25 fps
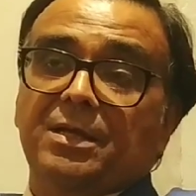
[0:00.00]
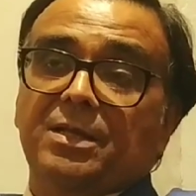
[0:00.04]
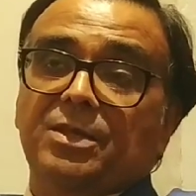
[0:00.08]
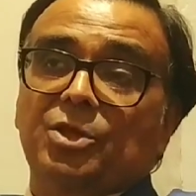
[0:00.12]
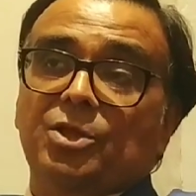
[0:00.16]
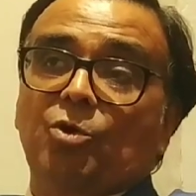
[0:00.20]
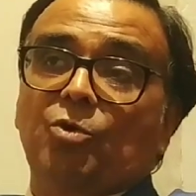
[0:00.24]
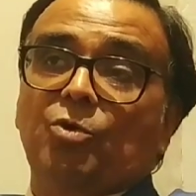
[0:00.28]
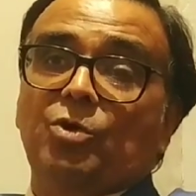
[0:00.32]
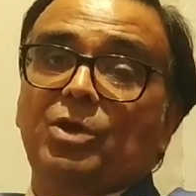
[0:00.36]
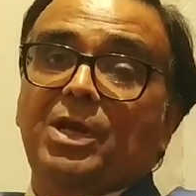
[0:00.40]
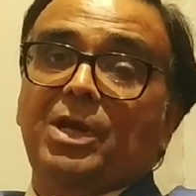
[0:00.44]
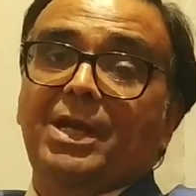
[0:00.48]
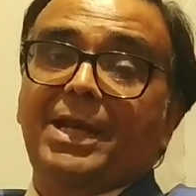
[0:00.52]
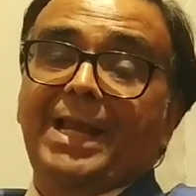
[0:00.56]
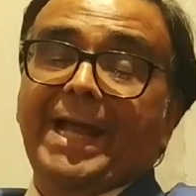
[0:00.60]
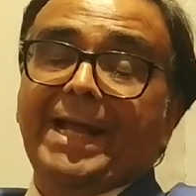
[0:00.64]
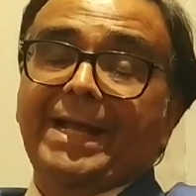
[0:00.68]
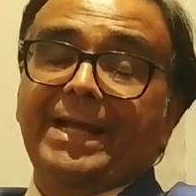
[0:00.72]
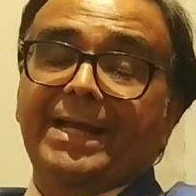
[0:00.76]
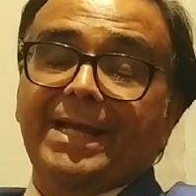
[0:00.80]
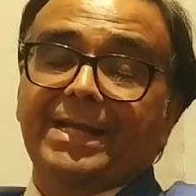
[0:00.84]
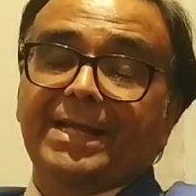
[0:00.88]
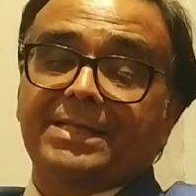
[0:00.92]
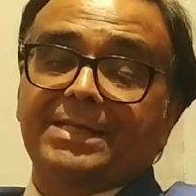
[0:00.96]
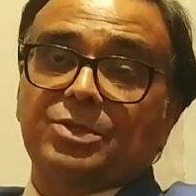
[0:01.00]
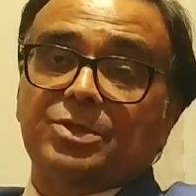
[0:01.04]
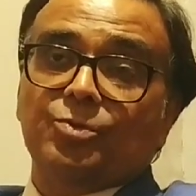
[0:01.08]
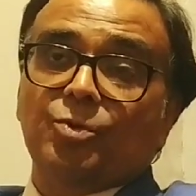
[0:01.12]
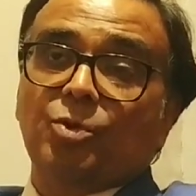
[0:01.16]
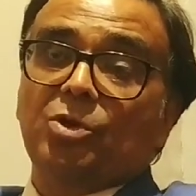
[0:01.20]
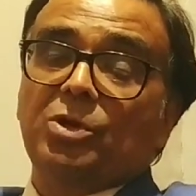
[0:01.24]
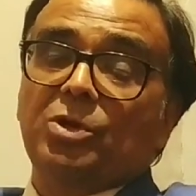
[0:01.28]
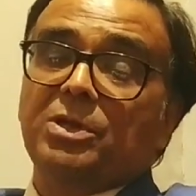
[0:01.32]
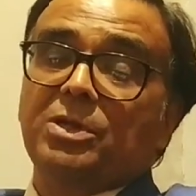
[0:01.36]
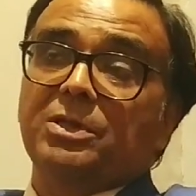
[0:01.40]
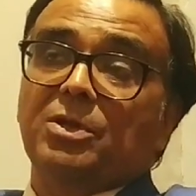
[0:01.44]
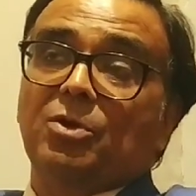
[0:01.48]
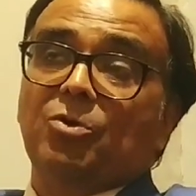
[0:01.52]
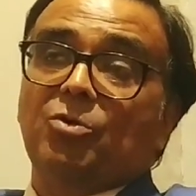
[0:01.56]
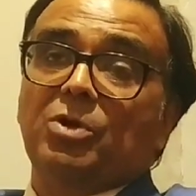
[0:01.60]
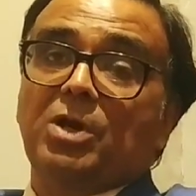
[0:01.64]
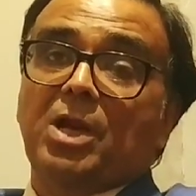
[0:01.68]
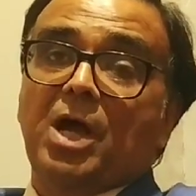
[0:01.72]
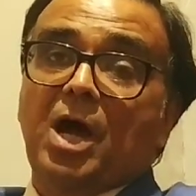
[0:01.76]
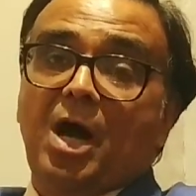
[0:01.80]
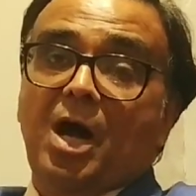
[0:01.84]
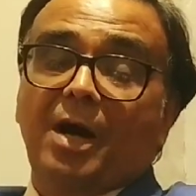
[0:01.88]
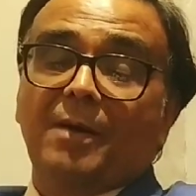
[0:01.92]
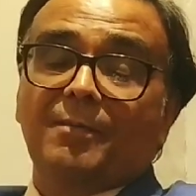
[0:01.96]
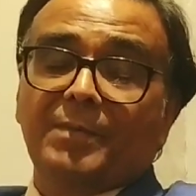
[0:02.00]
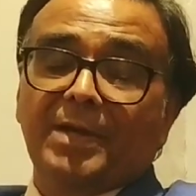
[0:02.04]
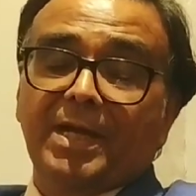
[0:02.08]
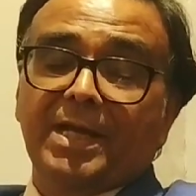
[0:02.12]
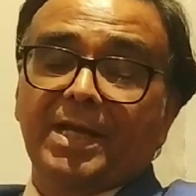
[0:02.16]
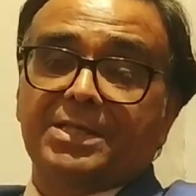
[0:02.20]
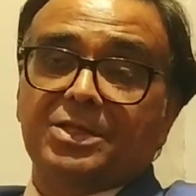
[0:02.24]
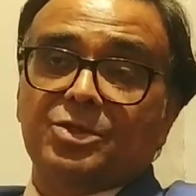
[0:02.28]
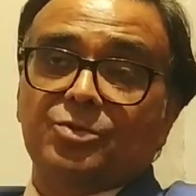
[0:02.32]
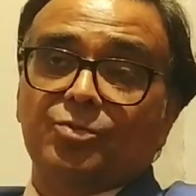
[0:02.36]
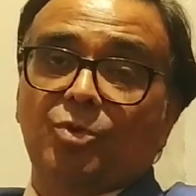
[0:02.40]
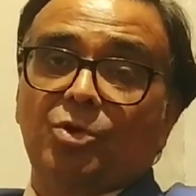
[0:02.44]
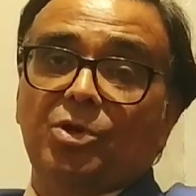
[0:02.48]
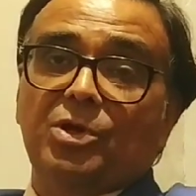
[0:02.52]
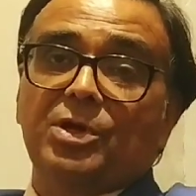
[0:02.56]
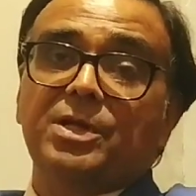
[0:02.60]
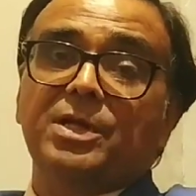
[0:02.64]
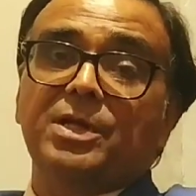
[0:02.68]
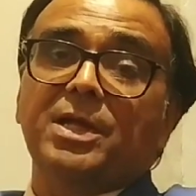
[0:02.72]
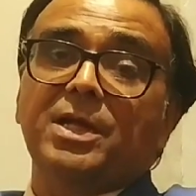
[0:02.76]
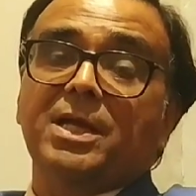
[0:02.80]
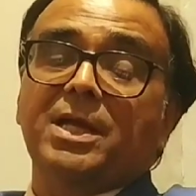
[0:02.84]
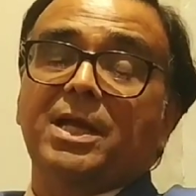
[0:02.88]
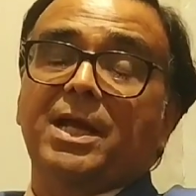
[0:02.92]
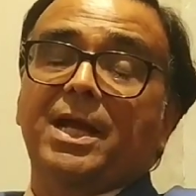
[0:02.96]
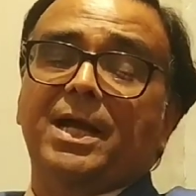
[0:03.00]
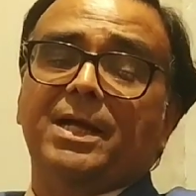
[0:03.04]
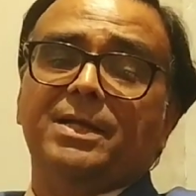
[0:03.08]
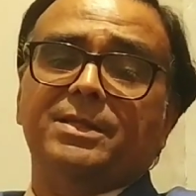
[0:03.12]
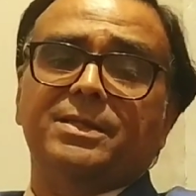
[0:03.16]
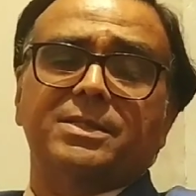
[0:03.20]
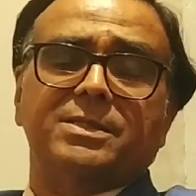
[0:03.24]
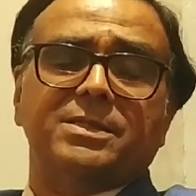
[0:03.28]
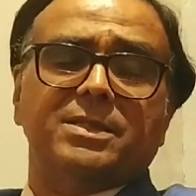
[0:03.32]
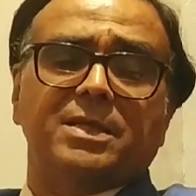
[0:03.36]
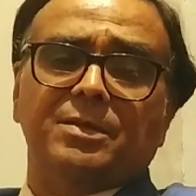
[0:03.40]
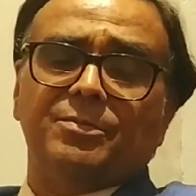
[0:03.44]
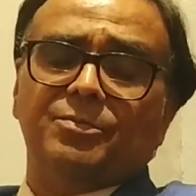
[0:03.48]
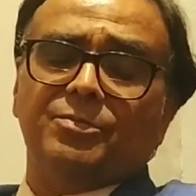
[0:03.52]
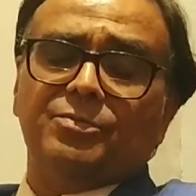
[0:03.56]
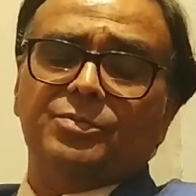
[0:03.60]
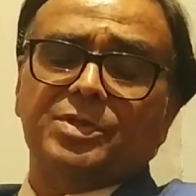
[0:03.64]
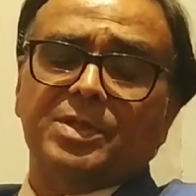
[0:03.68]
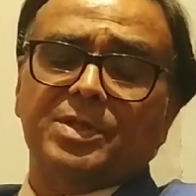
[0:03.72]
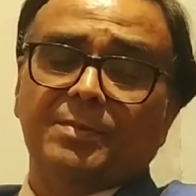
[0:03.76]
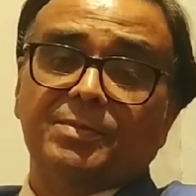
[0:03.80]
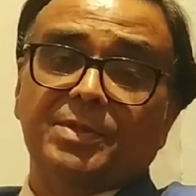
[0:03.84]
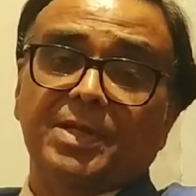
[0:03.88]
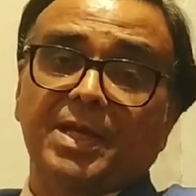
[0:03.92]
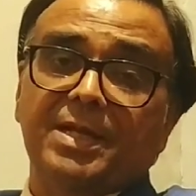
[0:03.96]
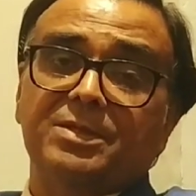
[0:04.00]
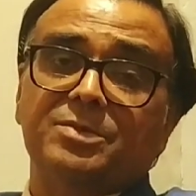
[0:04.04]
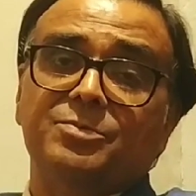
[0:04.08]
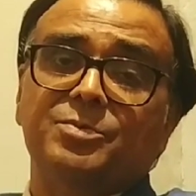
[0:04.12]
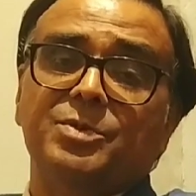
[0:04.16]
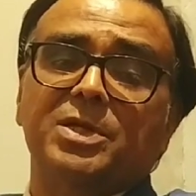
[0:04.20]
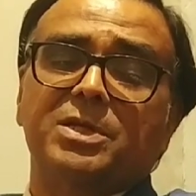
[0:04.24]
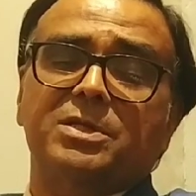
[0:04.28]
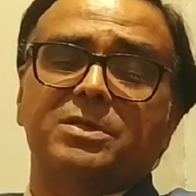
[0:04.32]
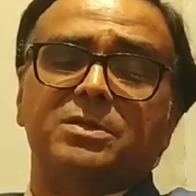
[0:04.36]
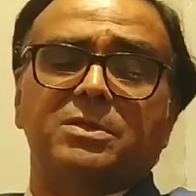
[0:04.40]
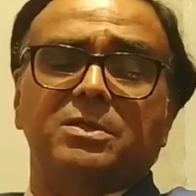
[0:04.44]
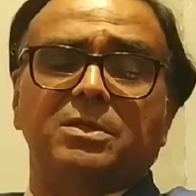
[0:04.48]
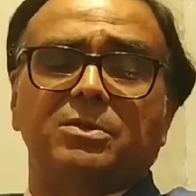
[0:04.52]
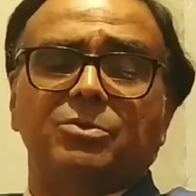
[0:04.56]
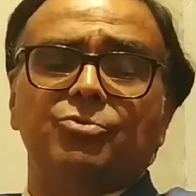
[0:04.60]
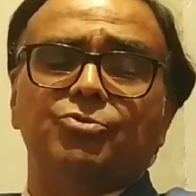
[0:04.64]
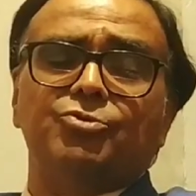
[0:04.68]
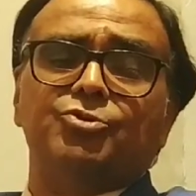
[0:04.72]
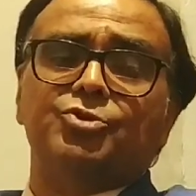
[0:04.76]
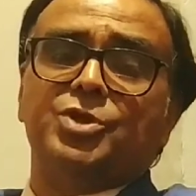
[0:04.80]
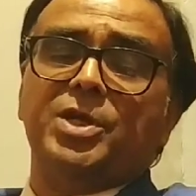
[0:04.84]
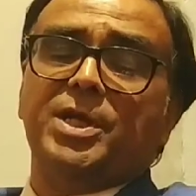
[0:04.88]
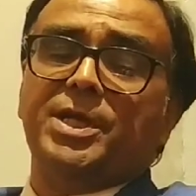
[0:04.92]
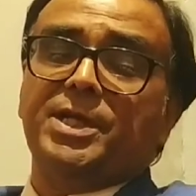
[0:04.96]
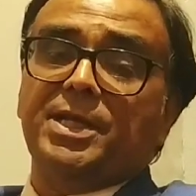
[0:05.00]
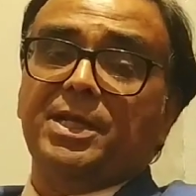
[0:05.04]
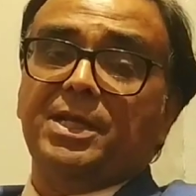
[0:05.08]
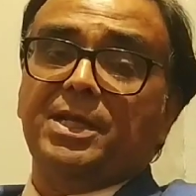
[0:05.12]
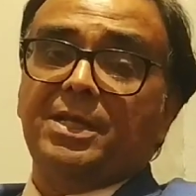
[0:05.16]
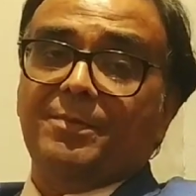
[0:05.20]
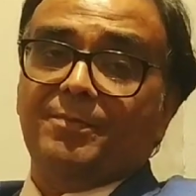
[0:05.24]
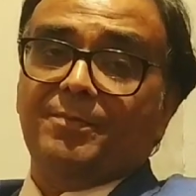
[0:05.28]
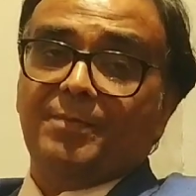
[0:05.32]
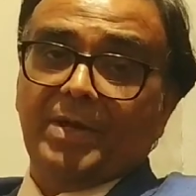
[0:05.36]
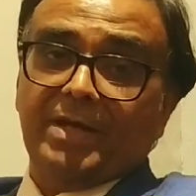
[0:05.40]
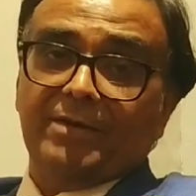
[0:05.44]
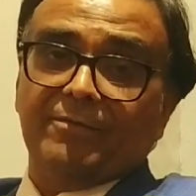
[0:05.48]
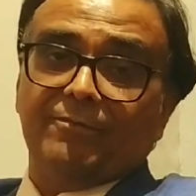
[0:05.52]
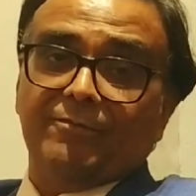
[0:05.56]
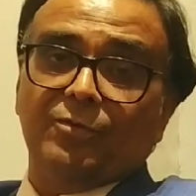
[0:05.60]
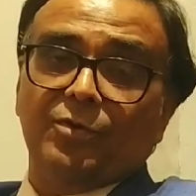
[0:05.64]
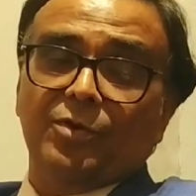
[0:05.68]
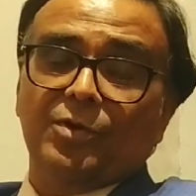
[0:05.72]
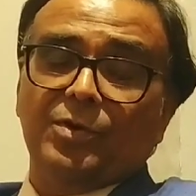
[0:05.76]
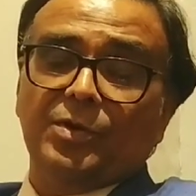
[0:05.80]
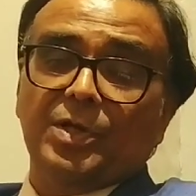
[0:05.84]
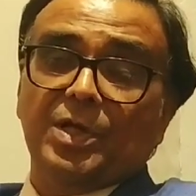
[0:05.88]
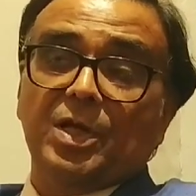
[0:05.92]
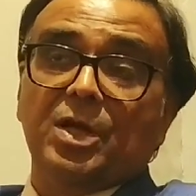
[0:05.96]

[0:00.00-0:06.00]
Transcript: The whole leg gets swollen, the whole arm gets swollen, and this can sometimes be excruciatingly painful.